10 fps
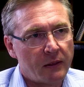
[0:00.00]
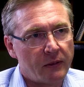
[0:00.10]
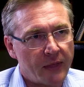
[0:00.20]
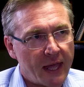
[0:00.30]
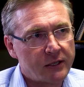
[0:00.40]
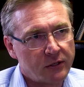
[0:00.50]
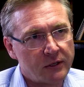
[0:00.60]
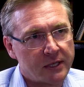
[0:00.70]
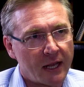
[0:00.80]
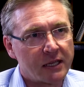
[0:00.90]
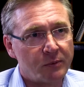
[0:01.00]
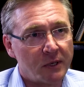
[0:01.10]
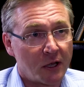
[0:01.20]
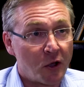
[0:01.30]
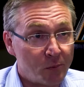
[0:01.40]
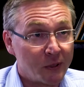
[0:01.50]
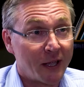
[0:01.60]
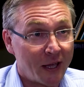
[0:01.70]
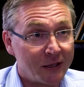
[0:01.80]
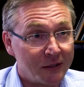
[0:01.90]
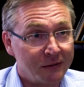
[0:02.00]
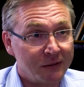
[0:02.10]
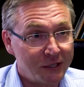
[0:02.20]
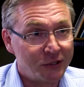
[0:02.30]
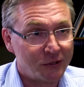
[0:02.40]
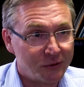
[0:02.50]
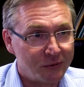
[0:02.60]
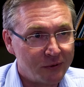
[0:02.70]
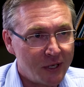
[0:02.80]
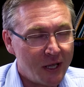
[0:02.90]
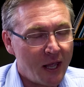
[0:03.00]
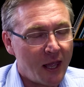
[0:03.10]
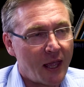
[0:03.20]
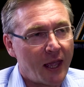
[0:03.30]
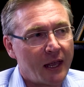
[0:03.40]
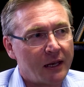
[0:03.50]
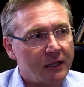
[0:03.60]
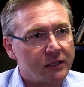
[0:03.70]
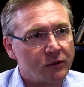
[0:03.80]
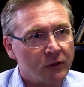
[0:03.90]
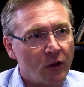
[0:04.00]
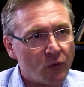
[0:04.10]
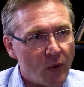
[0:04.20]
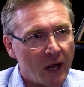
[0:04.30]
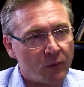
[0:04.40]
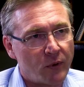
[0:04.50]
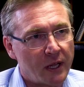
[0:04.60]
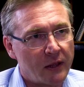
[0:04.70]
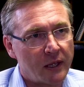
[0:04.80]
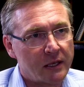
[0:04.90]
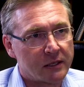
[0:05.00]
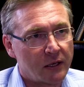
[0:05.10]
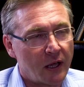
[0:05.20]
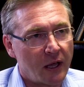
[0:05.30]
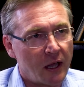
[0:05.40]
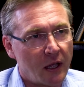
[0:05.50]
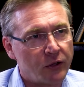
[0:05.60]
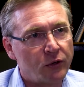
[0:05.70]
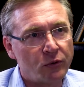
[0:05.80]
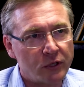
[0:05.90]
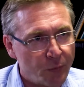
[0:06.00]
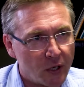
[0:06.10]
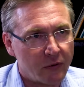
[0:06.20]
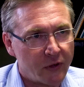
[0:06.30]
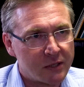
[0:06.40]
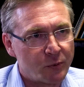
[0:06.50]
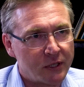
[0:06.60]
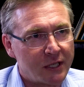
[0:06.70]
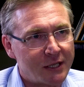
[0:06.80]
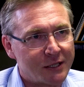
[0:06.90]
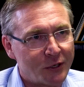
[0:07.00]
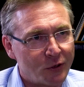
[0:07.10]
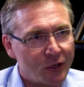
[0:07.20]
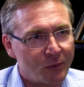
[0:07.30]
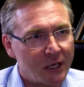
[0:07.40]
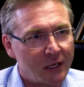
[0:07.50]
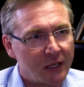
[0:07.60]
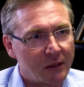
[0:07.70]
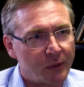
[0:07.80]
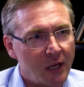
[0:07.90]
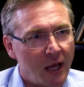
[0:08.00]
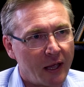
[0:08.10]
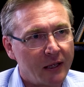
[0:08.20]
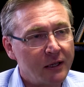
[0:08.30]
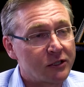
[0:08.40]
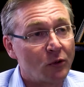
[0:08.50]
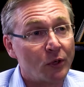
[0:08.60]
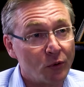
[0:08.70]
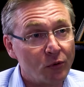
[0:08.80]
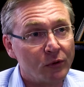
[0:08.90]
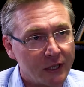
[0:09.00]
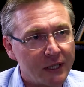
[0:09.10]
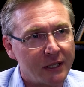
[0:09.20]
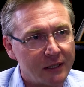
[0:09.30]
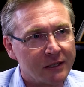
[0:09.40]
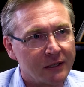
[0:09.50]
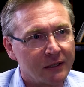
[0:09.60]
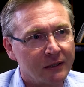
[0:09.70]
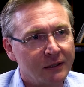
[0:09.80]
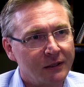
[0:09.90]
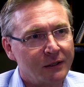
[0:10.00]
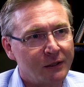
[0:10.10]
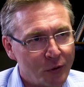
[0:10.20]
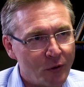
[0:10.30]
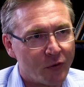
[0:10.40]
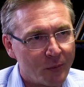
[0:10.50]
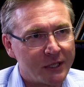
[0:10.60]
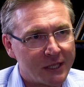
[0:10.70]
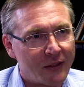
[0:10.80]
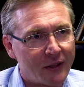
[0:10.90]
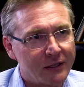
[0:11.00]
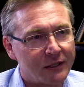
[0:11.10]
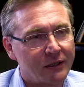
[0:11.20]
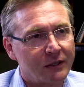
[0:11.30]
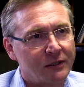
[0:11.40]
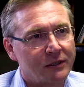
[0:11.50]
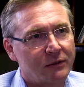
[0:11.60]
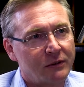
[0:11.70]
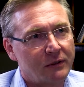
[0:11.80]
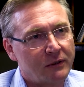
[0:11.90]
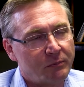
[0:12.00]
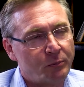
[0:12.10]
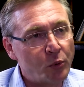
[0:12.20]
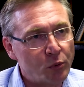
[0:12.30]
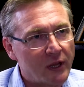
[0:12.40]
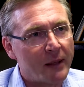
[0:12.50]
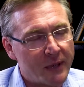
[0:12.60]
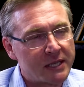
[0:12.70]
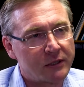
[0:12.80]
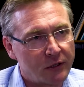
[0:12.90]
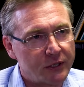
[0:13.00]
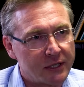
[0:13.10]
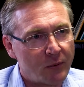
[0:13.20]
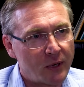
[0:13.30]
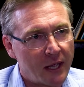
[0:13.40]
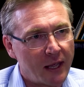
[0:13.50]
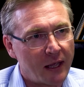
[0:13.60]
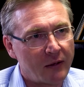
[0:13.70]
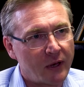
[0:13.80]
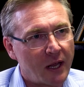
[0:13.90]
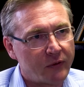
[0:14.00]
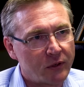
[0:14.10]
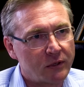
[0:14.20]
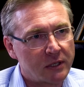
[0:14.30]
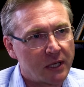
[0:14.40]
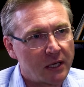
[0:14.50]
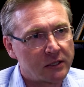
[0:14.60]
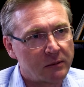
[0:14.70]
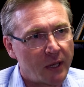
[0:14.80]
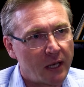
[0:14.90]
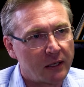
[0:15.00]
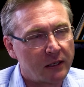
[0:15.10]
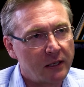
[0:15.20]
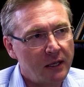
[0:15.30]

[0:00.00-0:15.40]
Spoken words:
That turns out to be a complicated issue, and it's not one where there's a huge body of expertise that you can immediately apply. So we all need to learn from each other to pool the best knowledge that we have and have a good discussion about it.